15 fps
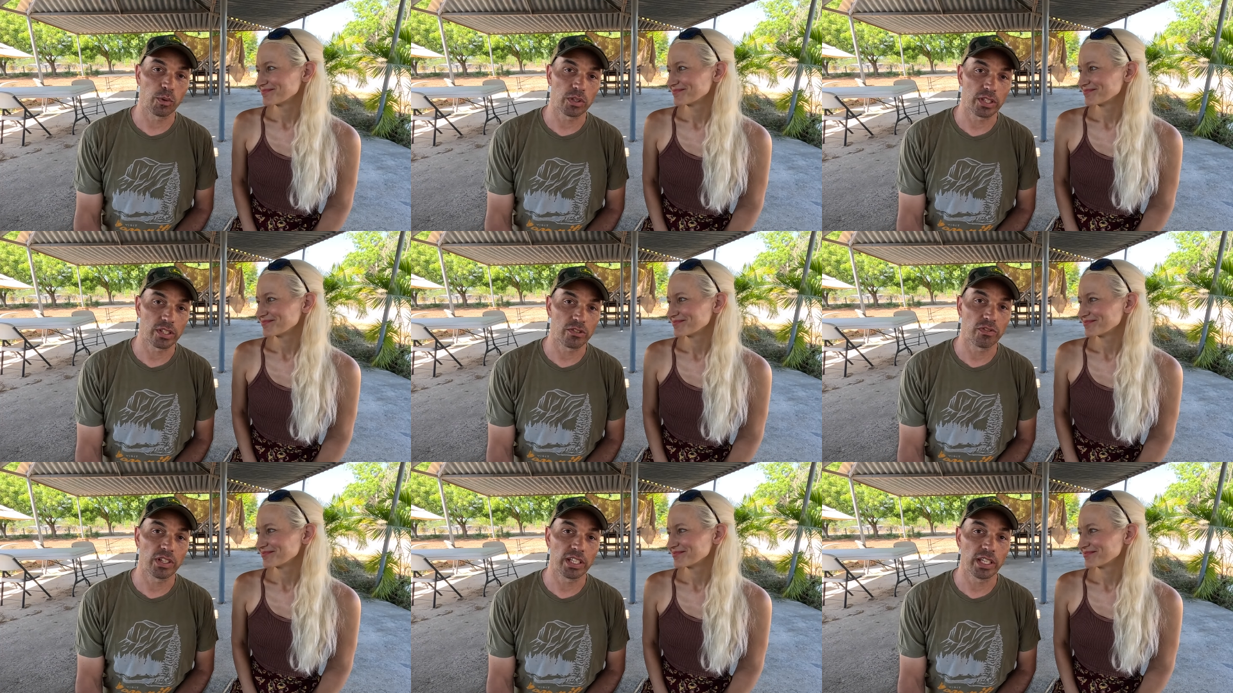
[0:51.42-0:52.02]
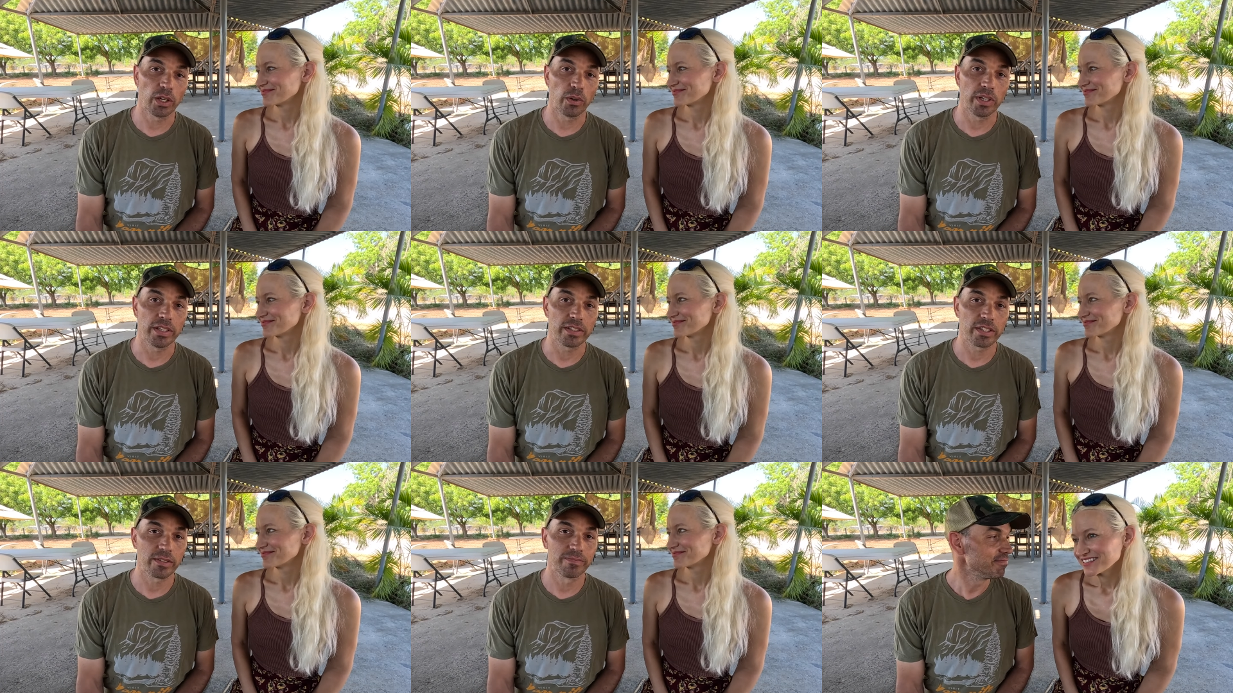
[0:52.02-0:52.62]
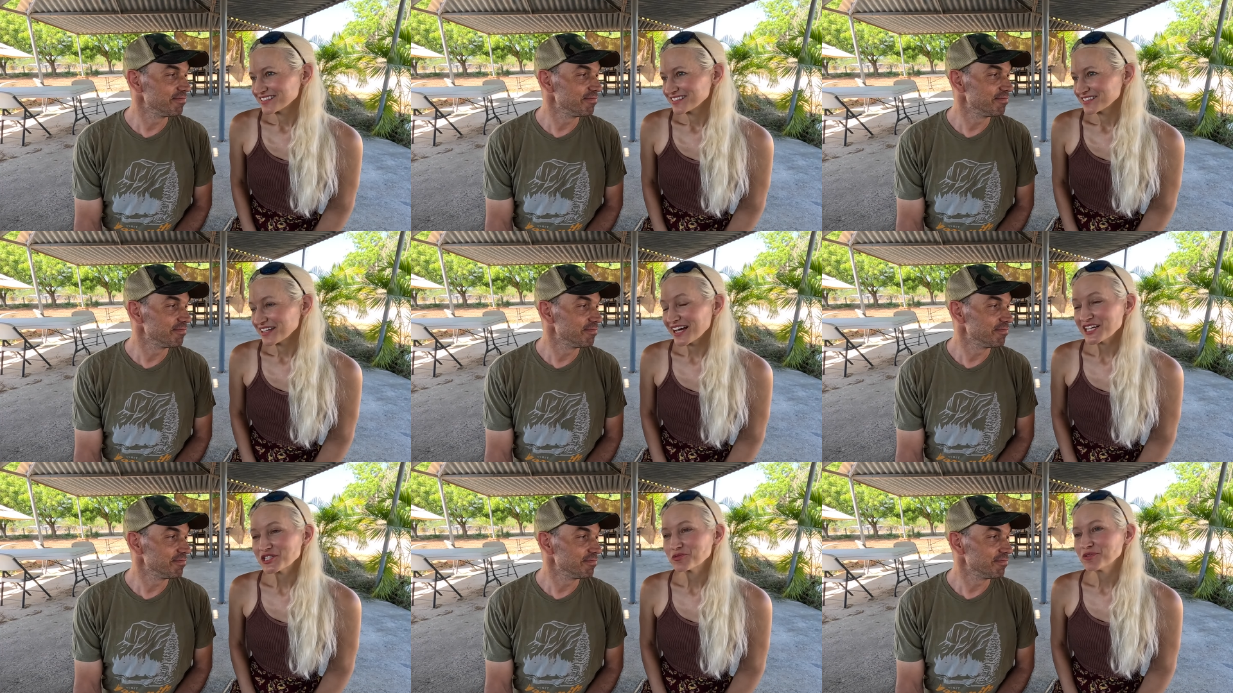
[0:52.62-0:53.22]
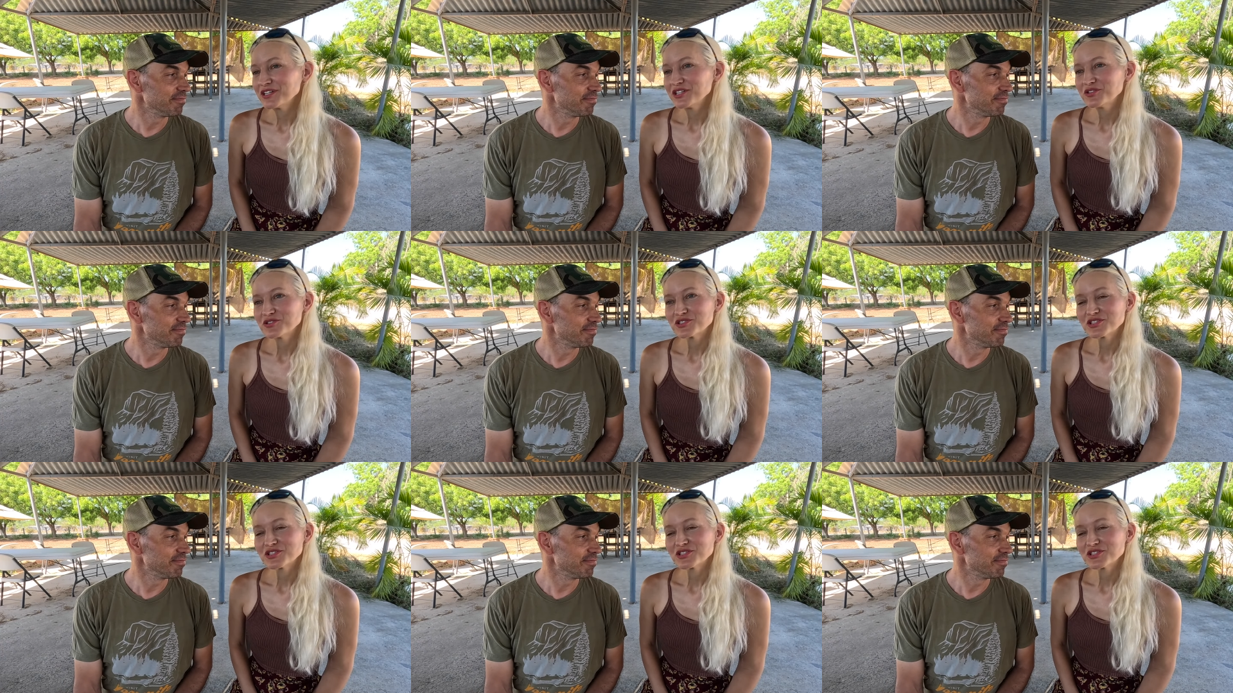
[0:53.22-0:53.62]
Speaker 1: what this video is.
Speaker 2: Last week you